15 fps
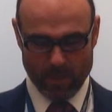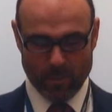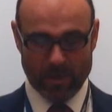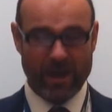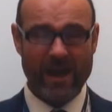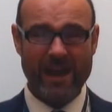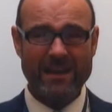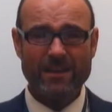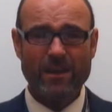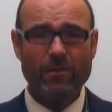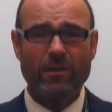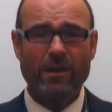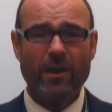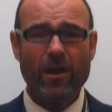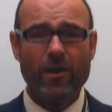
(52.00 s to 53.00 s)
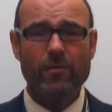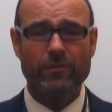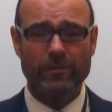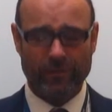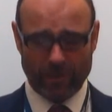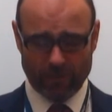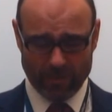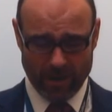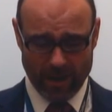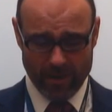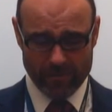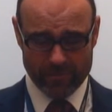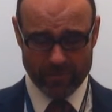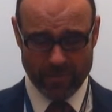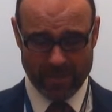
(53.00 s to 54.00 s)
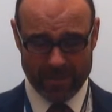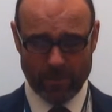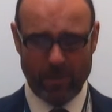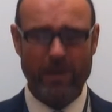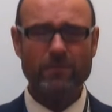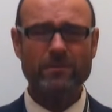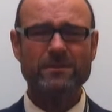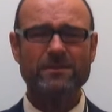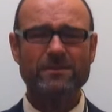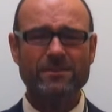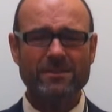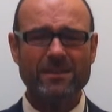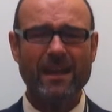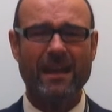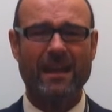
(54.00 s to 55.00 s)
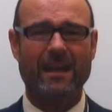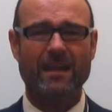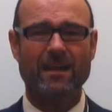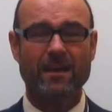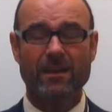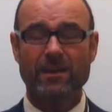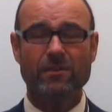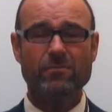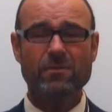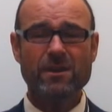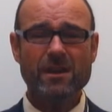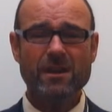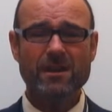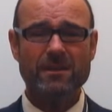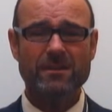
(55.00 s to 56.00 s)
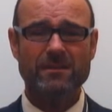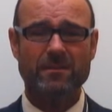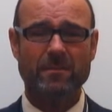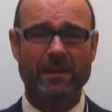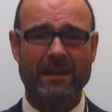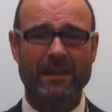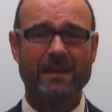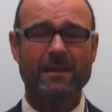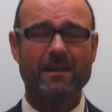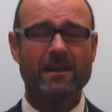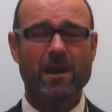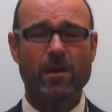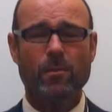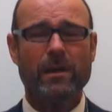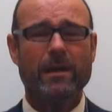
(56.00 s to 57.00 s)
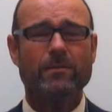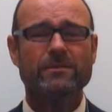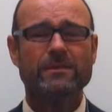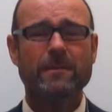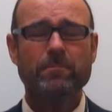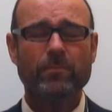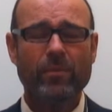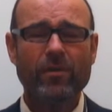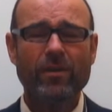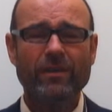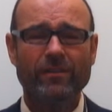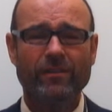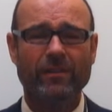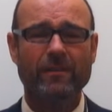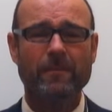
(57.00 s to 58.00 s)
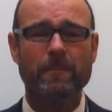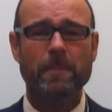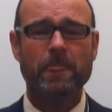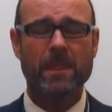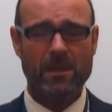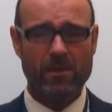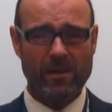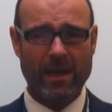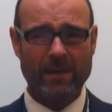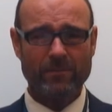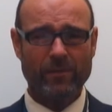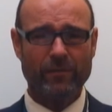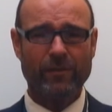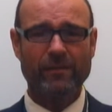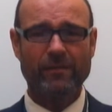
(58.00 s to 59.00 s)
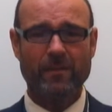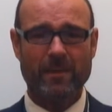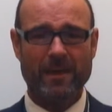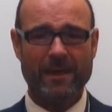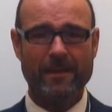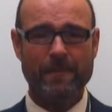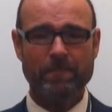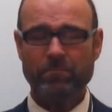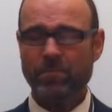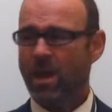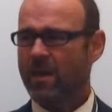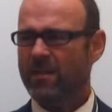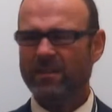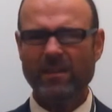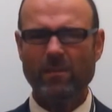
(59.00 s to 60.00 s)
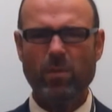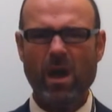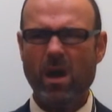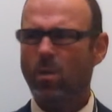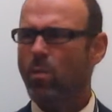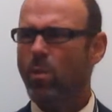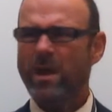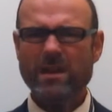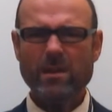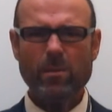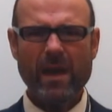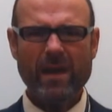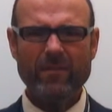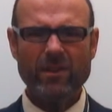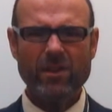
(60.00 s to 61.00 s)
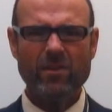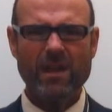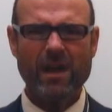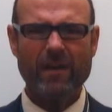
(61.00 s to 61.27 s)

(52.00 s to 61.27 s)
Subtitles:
When I had no clothes, you clothed me. When I was sick, you nursed me. And when I was in prison, you came to visit me. And they said, well, when did we ever do